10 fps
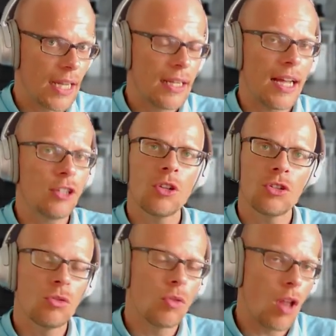I do not
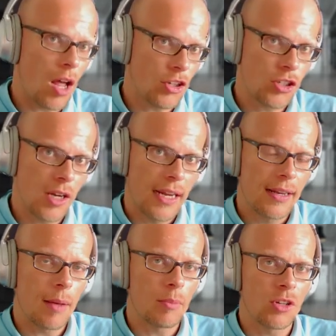do large
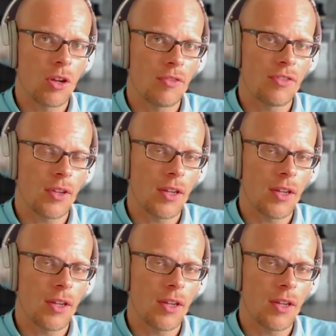numbers of